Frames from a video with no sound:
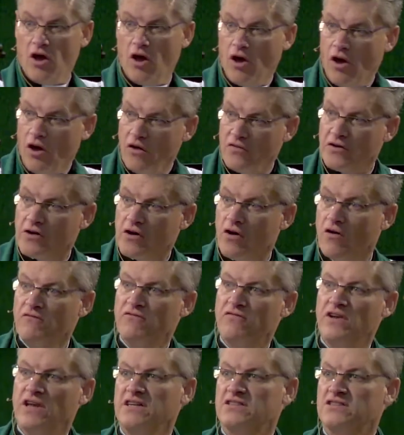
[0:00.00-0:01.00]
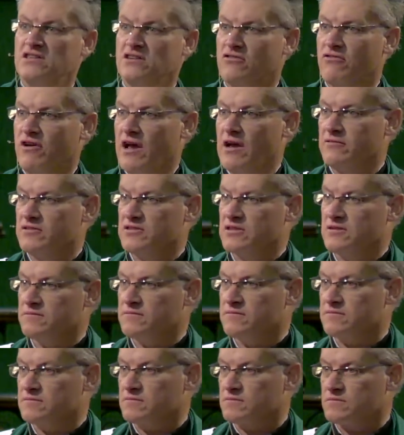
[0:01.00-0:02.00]
or the conflicted ground.
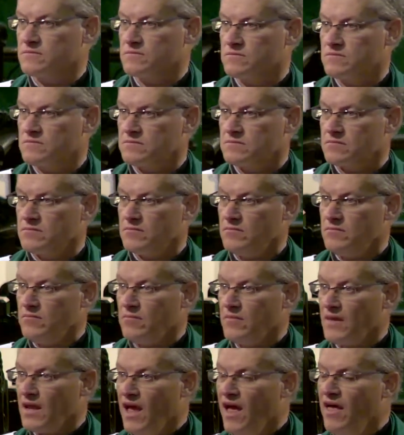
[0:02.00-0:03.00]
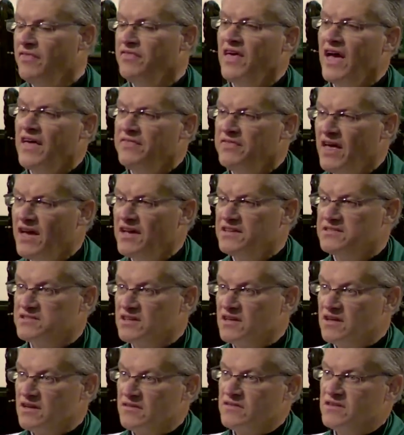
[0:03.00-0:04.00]
And then there's
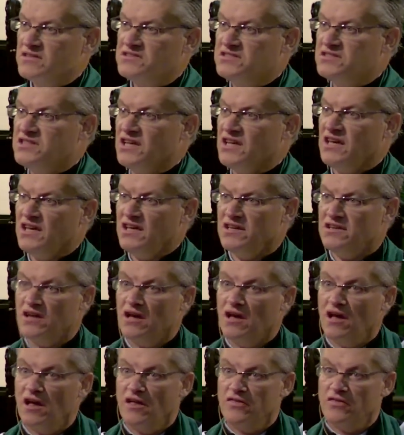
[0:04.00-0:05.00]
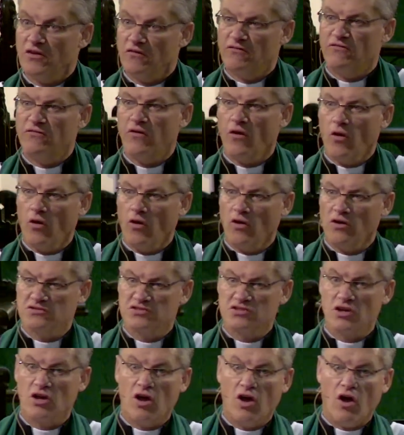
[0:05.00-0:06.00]
the seed that
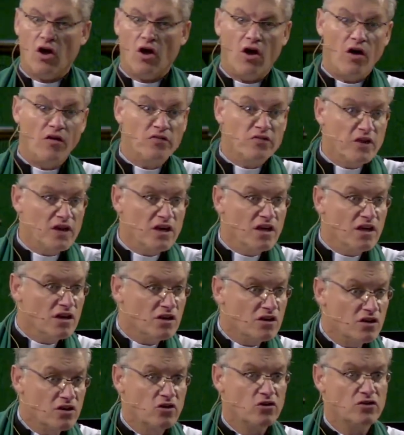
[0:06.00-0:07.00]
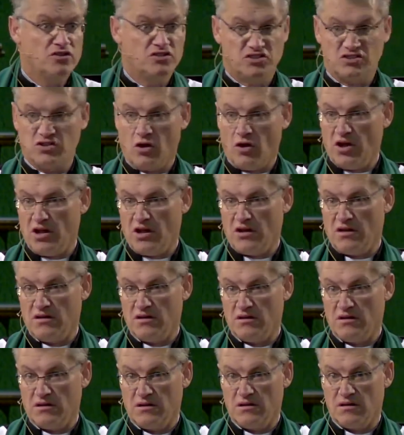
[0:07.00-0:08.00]
falls on the good soil.
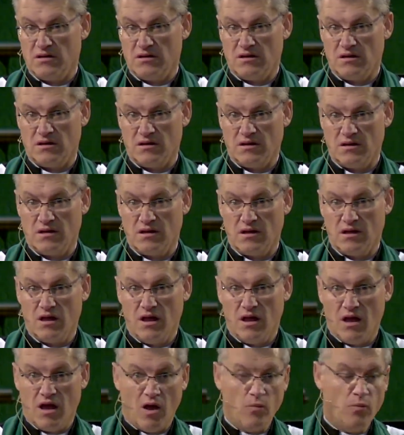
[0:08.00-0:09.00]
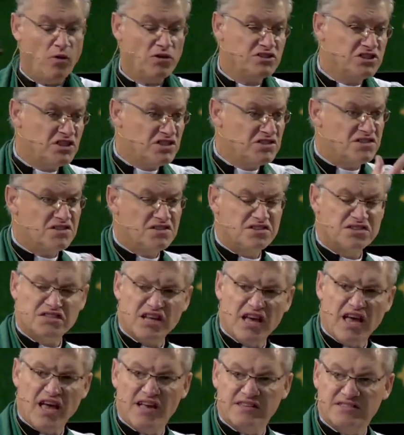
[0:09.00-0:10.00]
And what Jesus
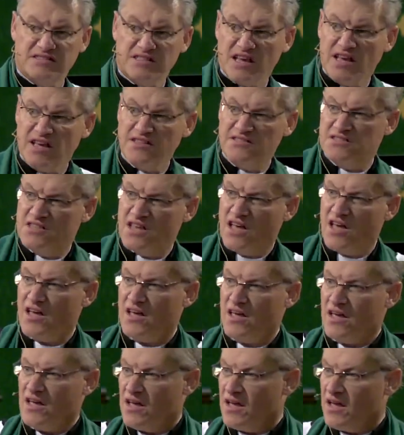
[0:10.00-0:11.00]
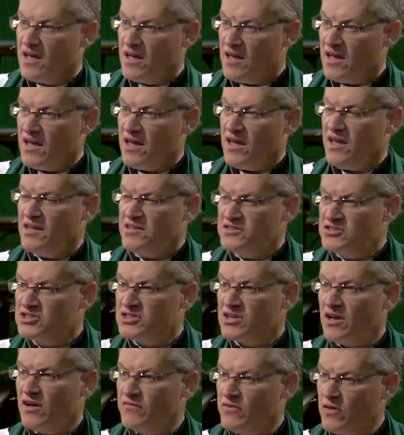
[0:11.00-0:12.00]
says is that each
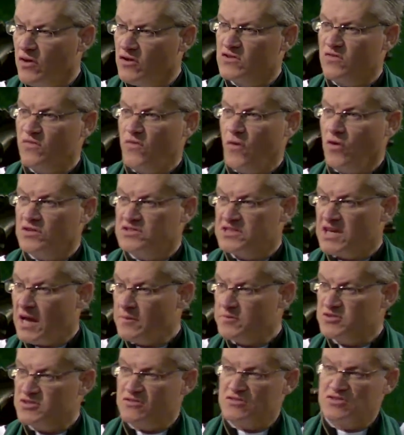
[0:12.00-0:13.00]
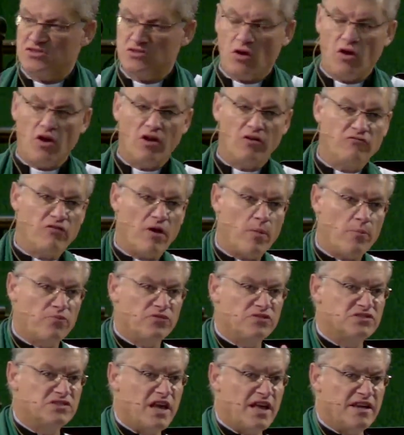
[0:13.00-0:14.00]
of those four types of soil
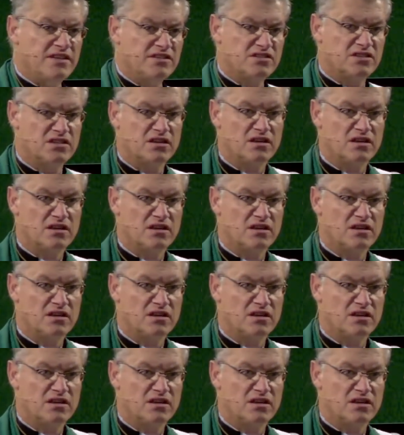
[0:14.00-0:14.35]
represent